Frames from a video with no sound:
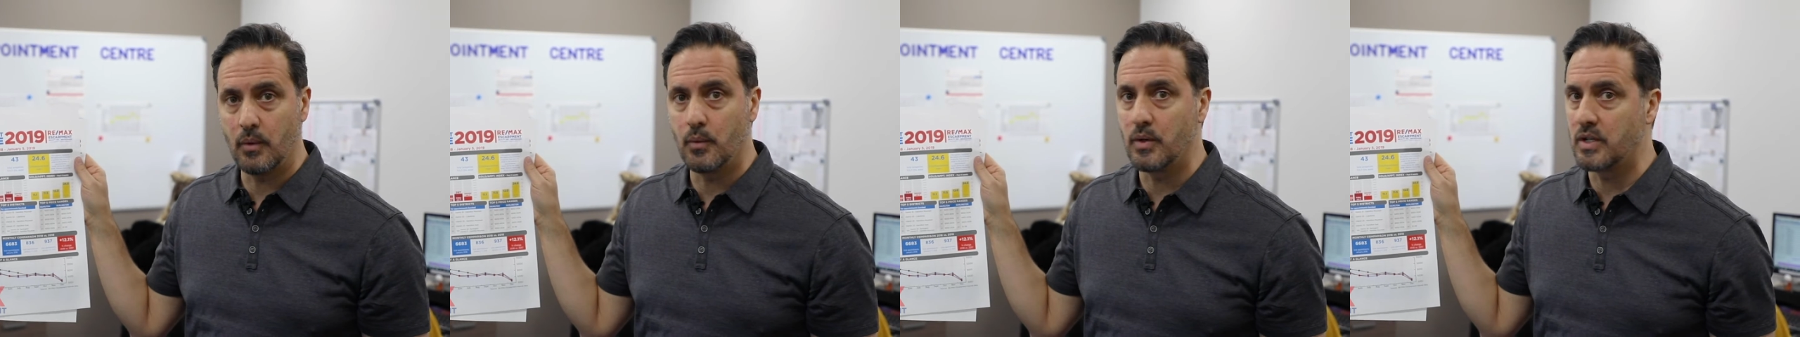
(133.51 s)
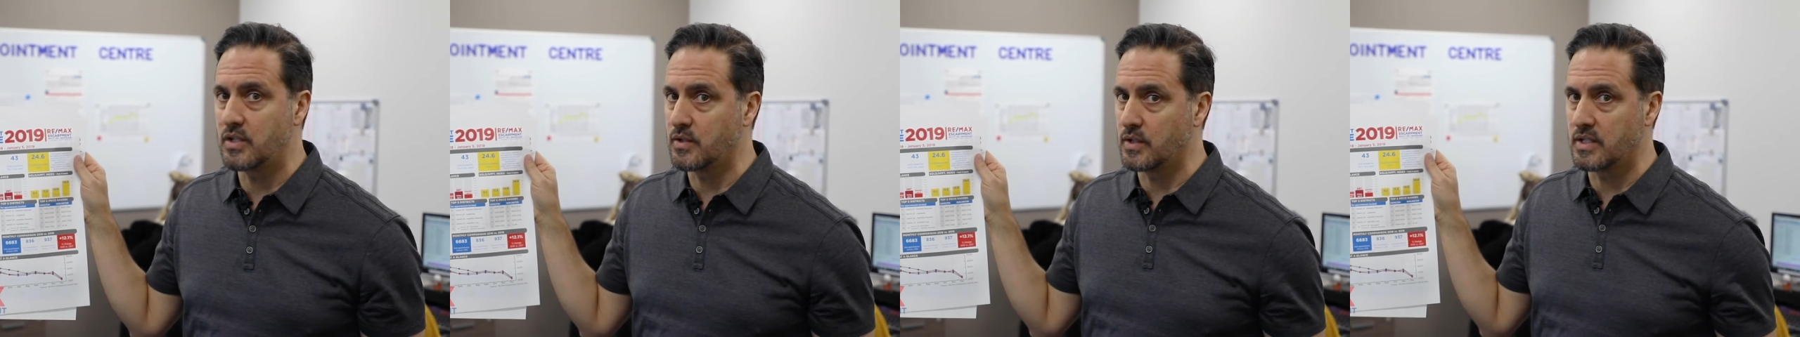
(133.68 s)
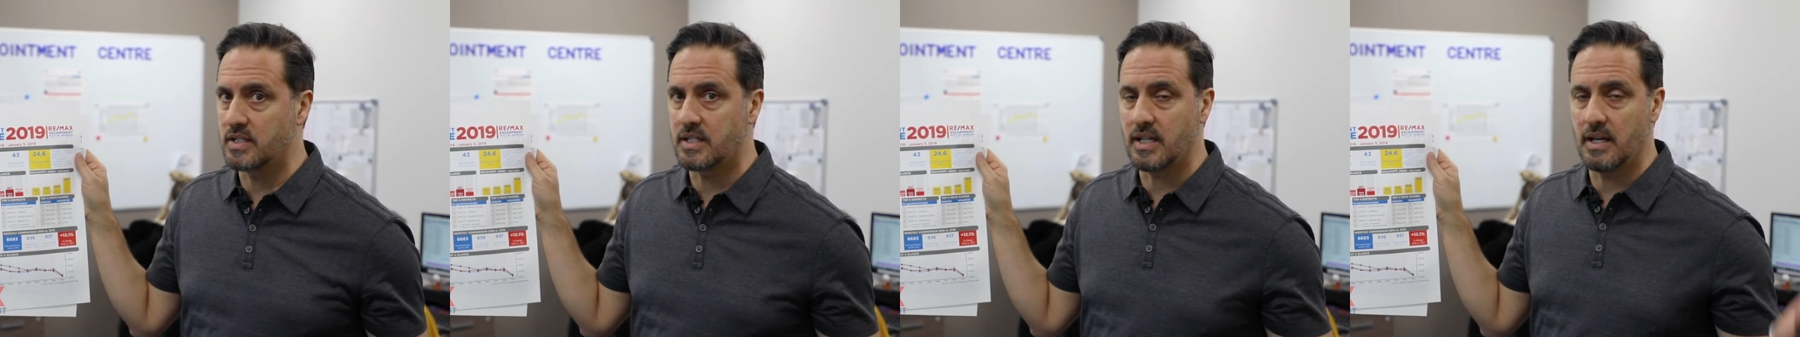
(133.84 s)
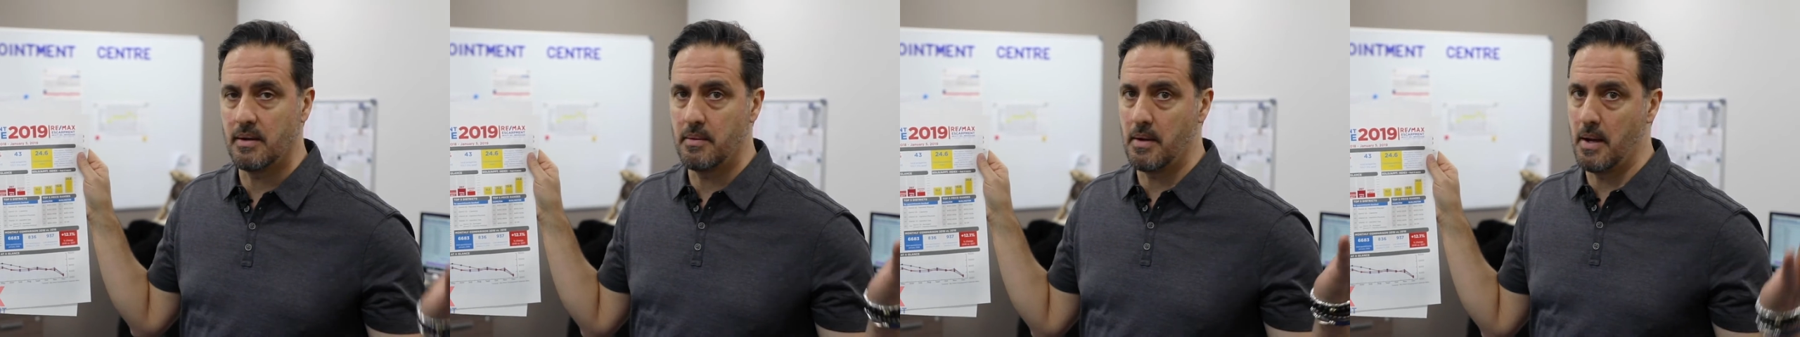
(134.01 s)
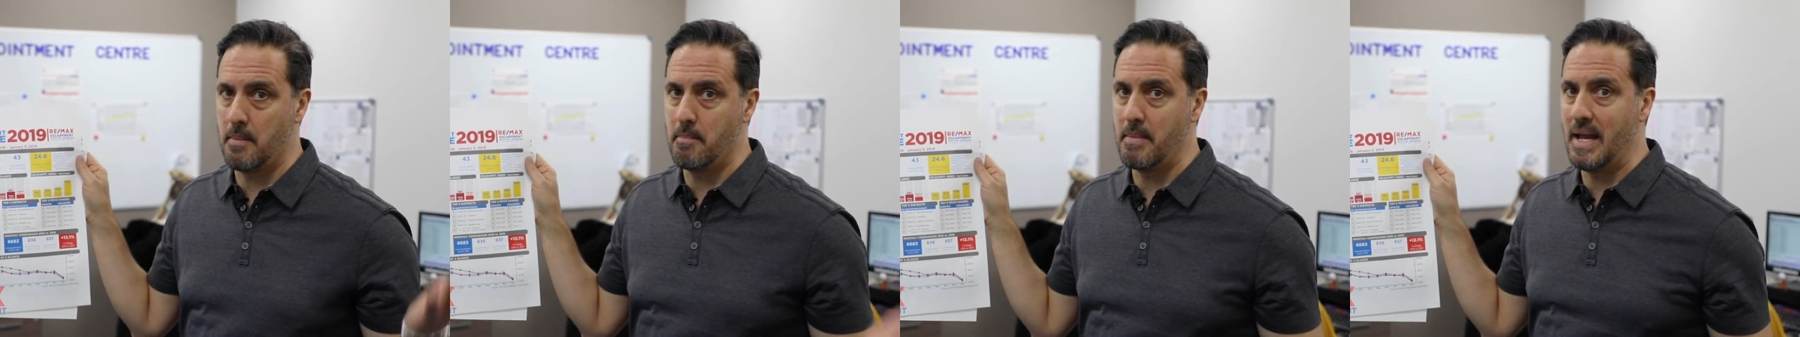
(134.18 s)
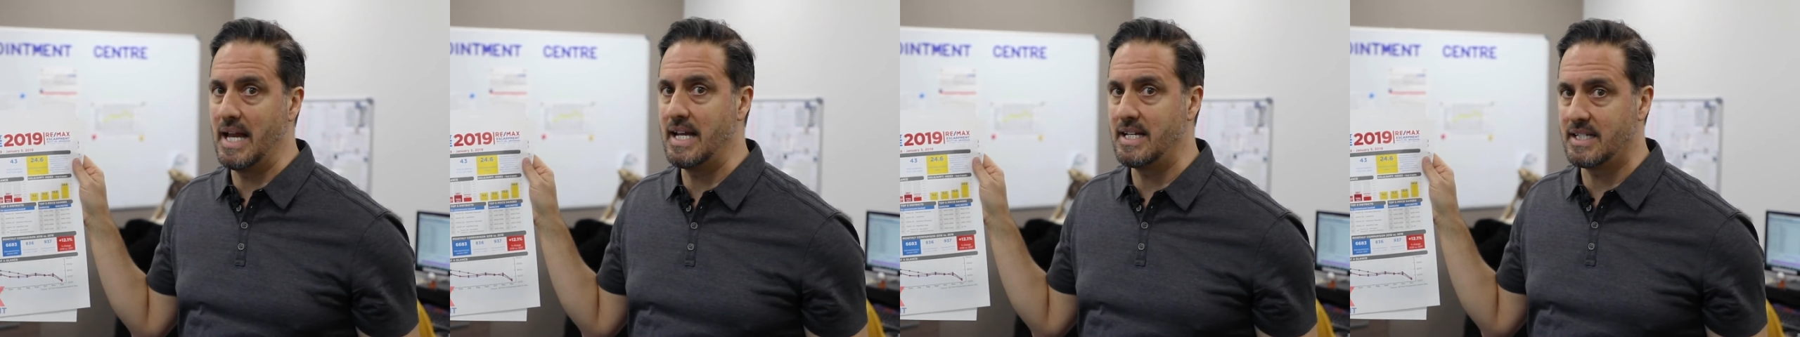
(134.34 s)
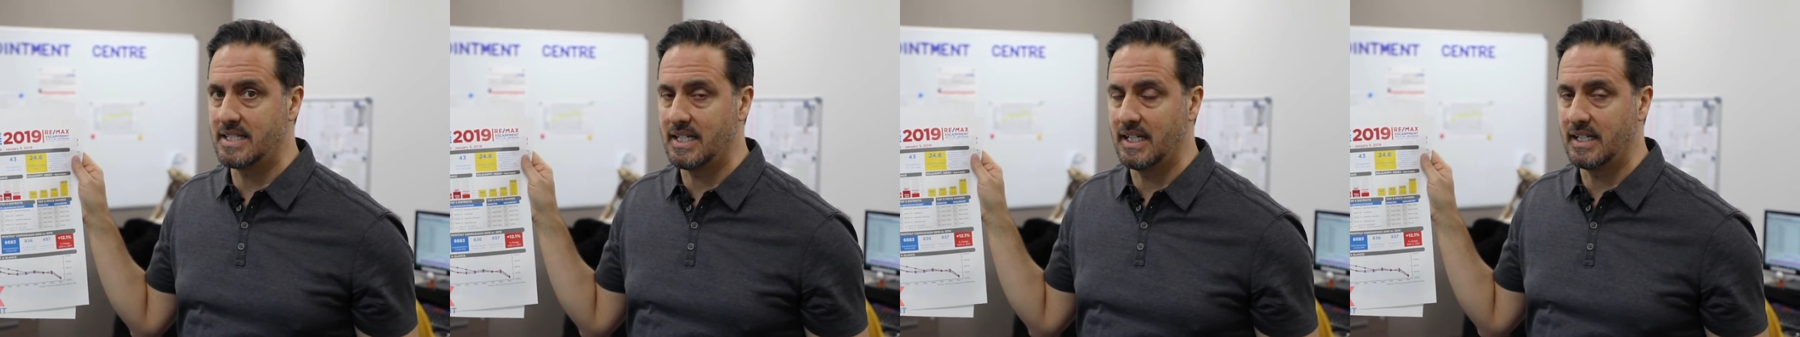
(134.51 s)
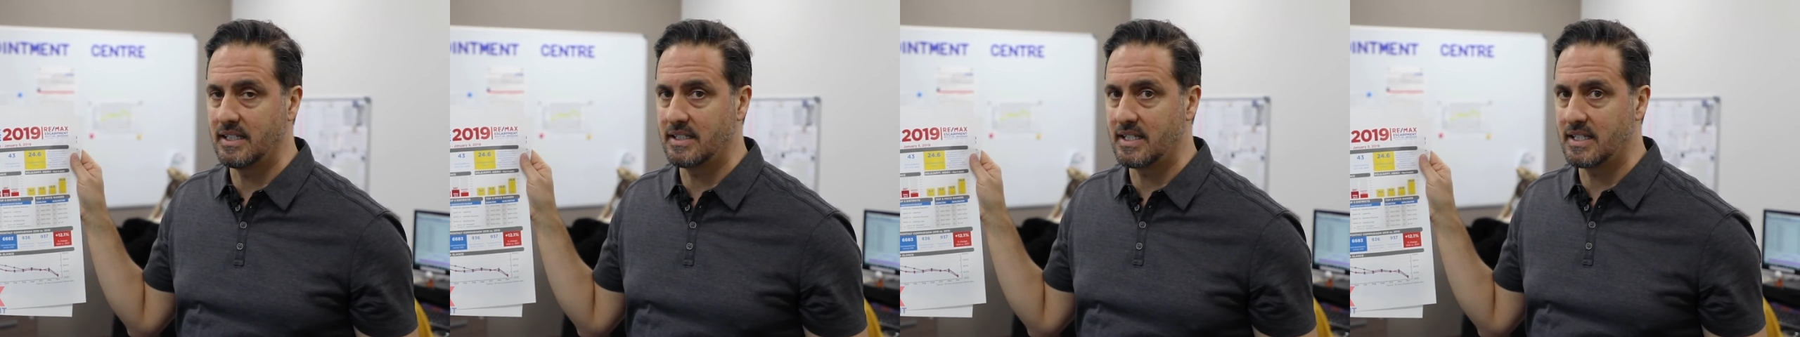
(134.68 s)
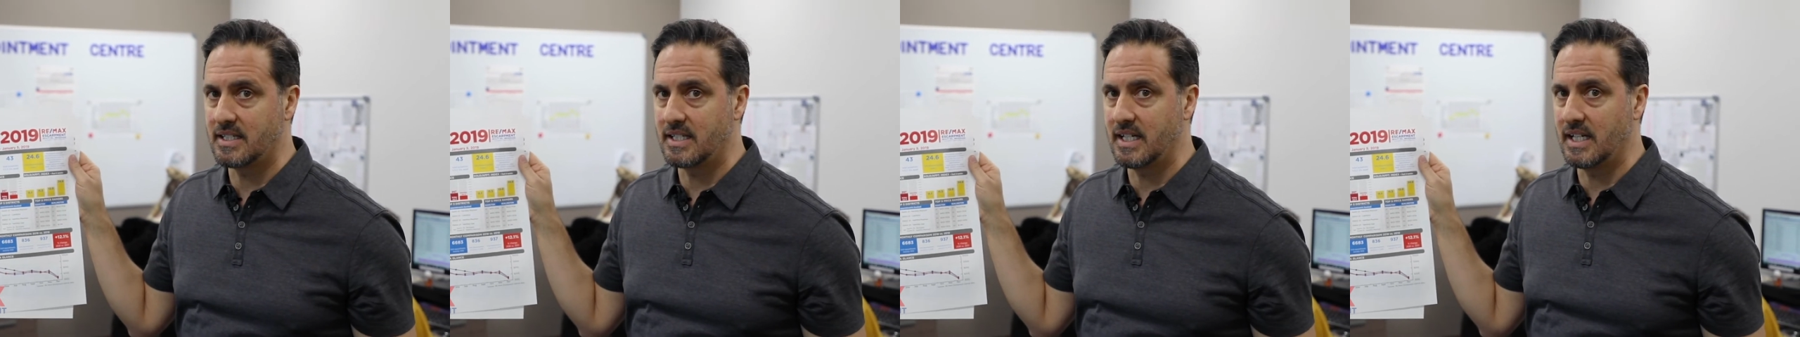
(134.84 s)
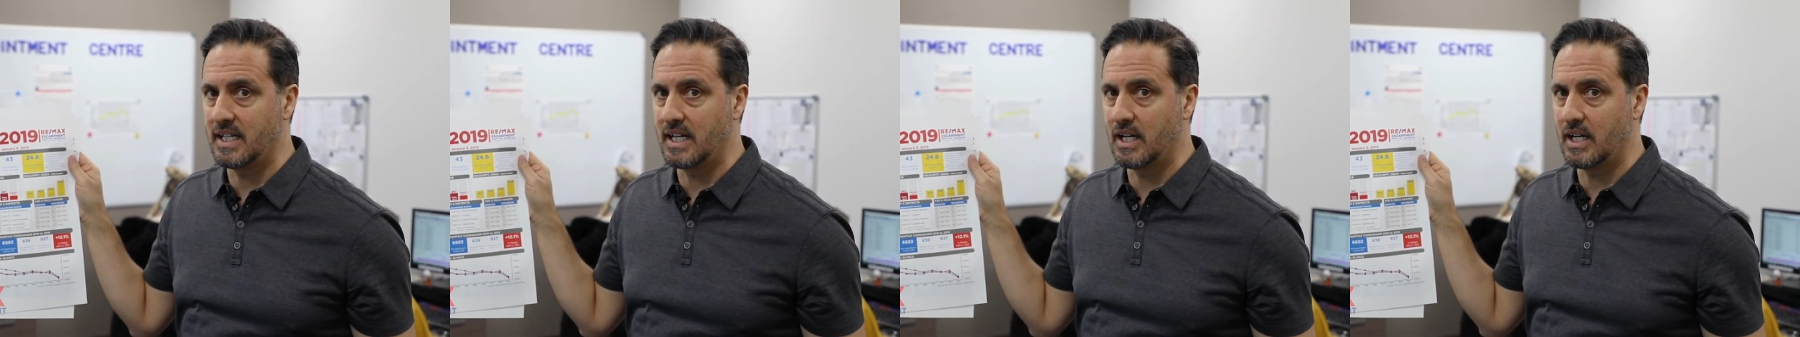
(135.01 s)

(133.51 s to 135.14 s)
which is amazing to see